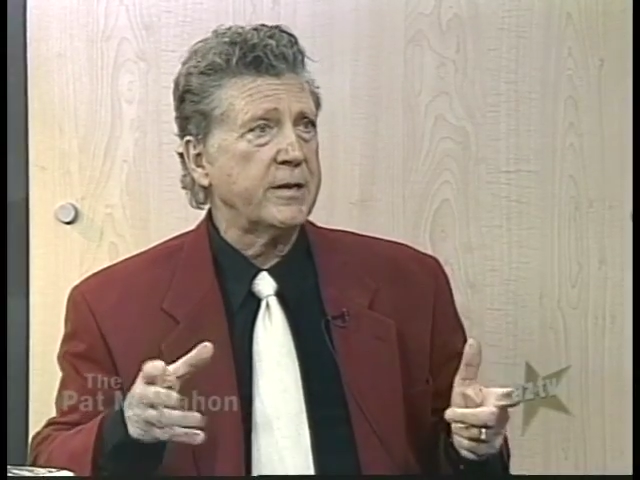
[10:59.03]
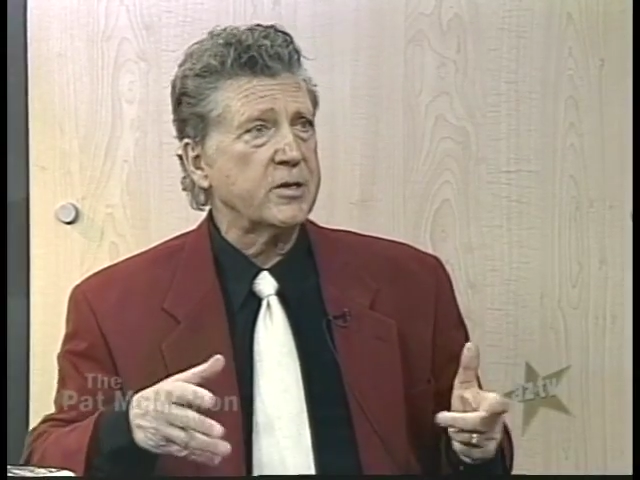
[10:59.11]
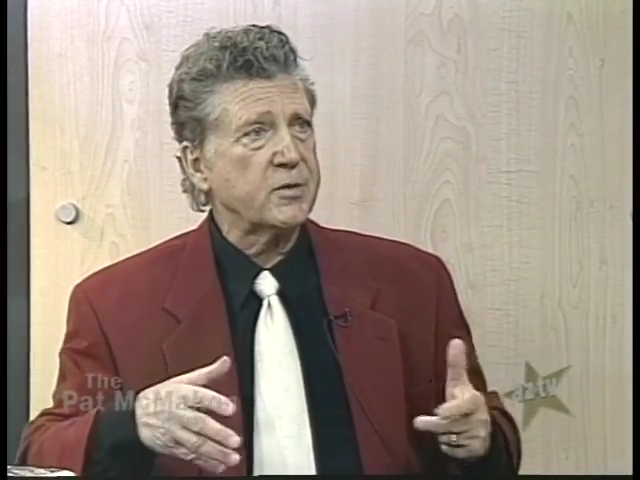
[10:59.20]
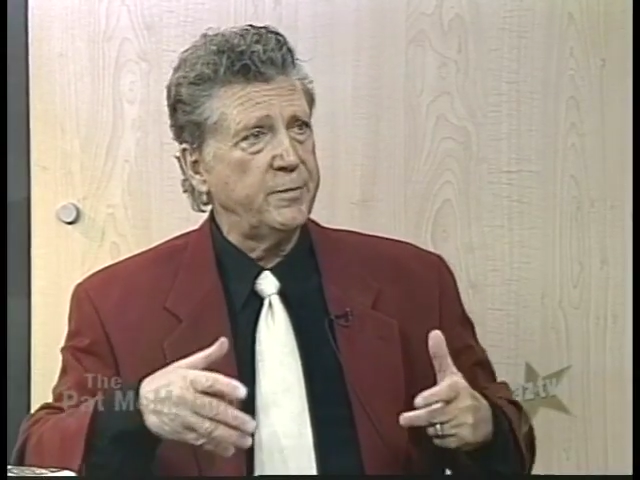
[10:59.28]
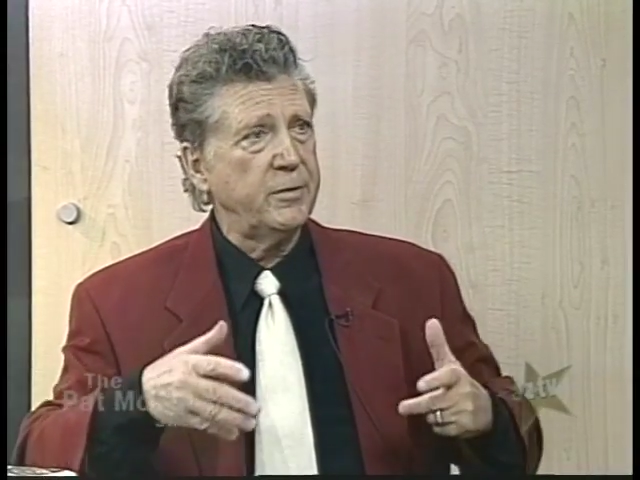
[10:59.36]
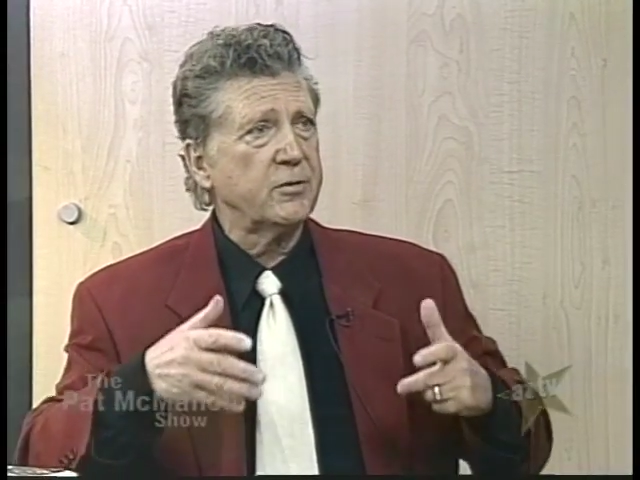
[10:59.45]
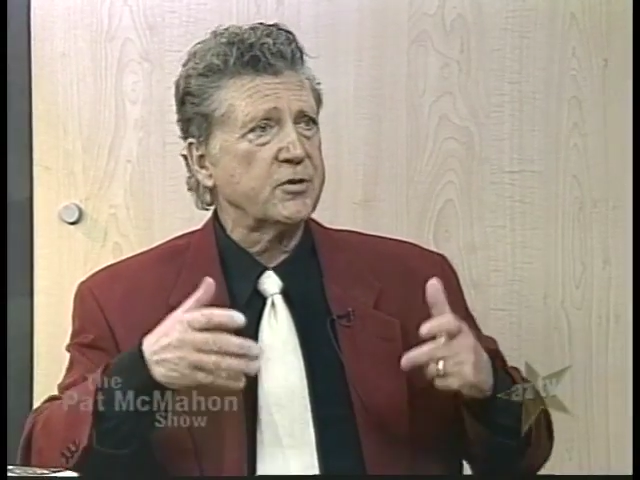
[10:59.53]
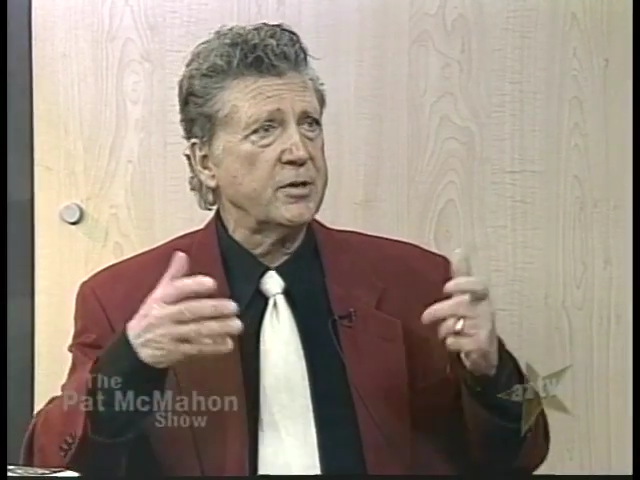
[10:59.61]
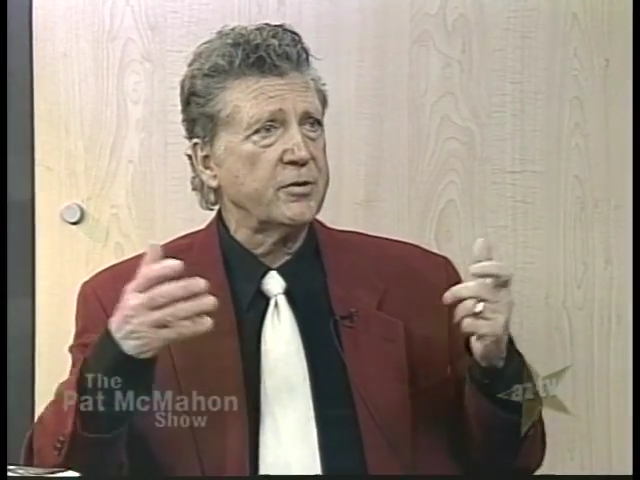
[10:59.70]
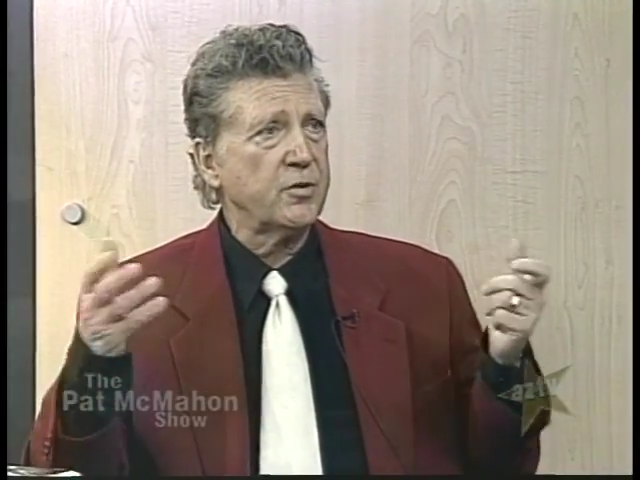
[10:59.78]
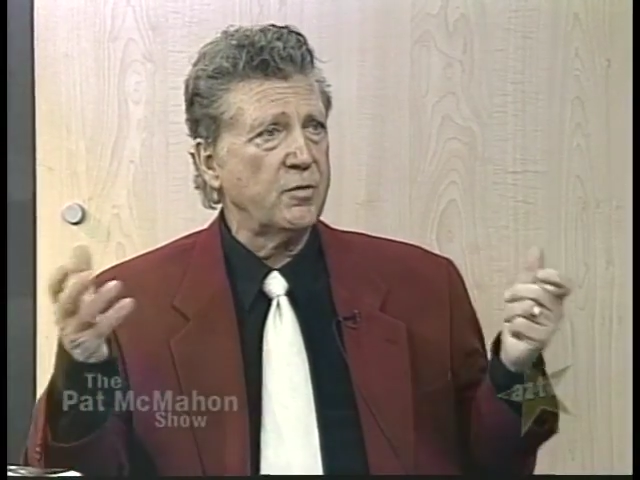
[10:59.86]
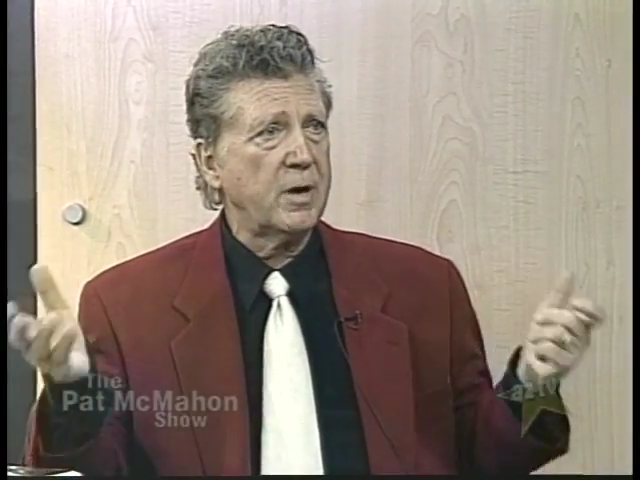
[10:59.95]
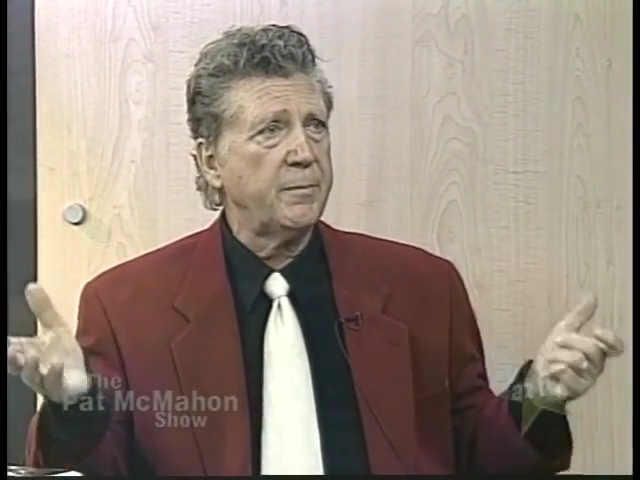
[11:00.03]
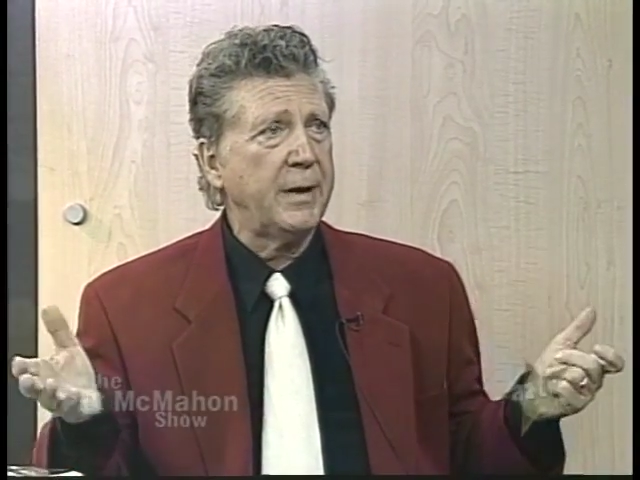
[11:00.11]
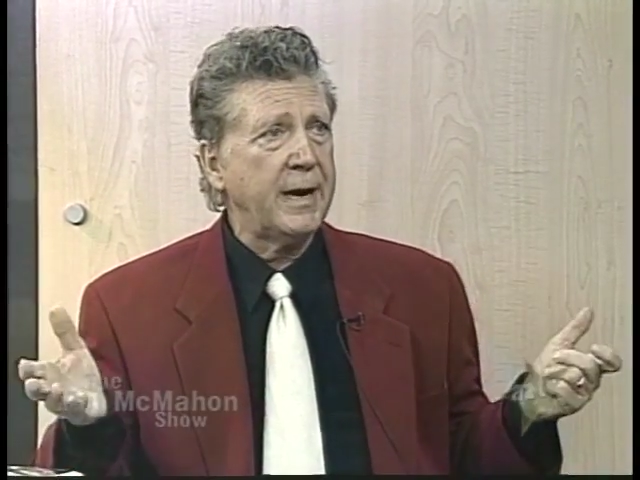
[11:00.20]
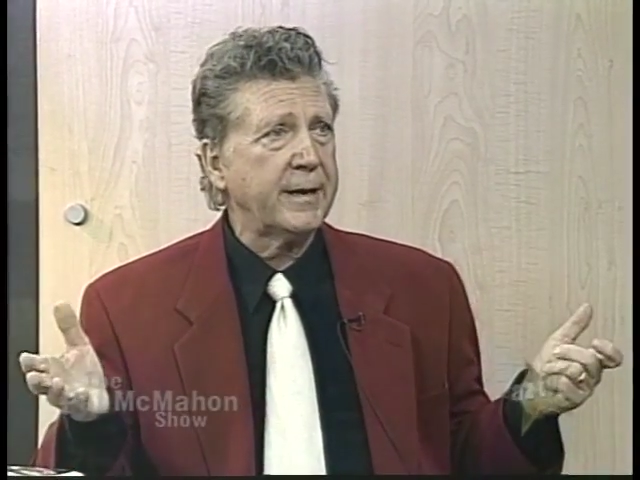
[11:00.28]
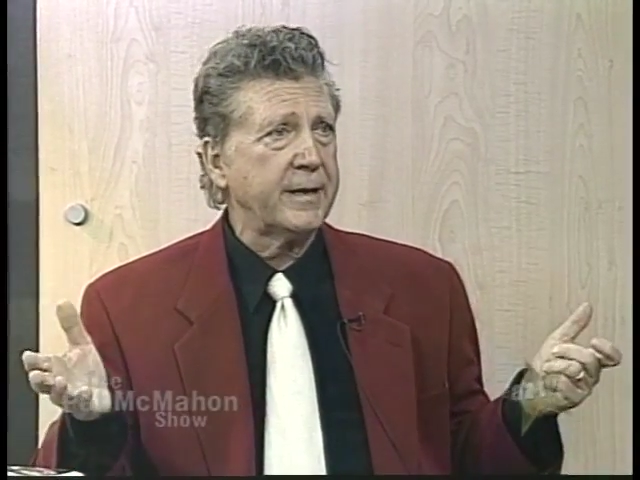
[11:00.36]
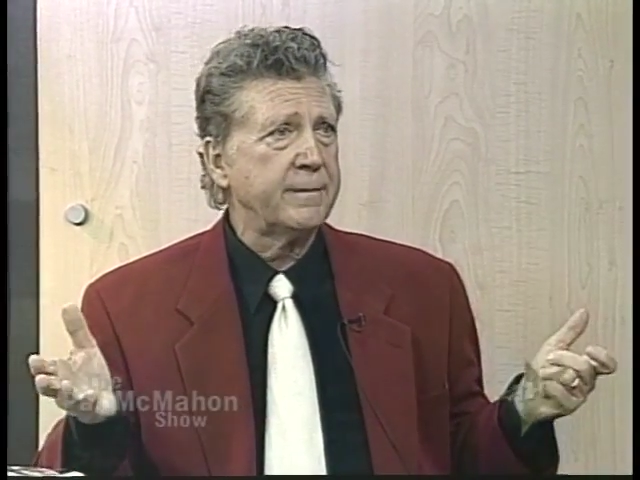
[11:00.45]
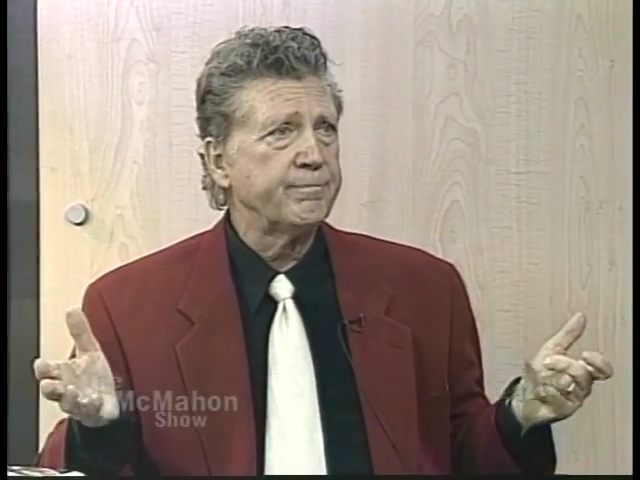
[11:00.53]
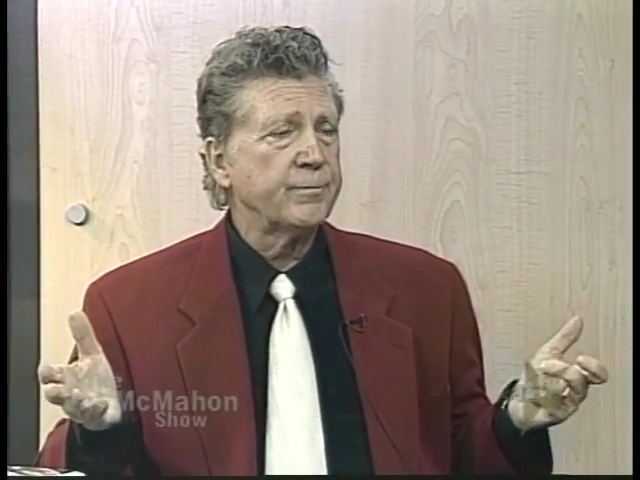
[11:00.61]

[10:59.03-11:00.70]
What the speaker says: that spills into our body.